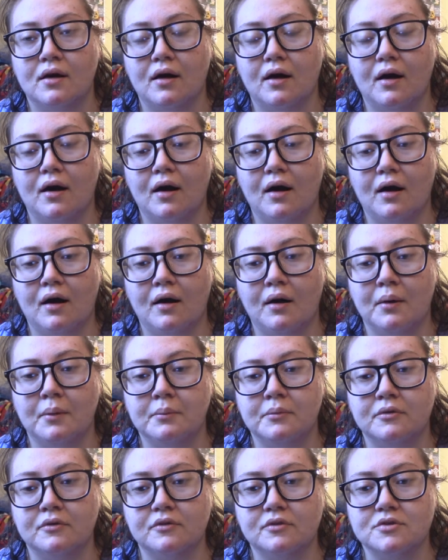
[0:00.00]

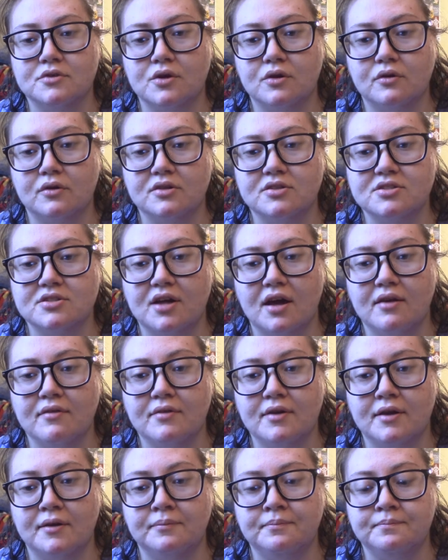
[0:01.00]
Um, so let's dive
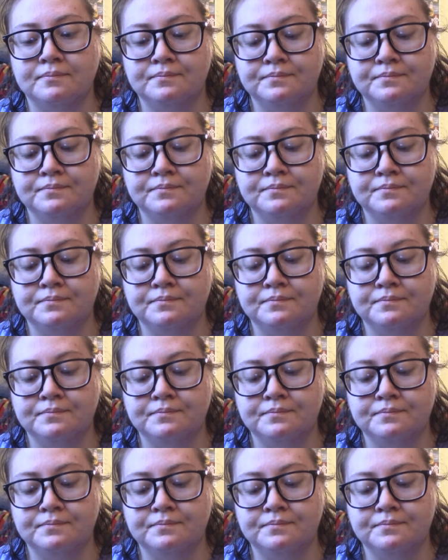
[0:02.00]
in.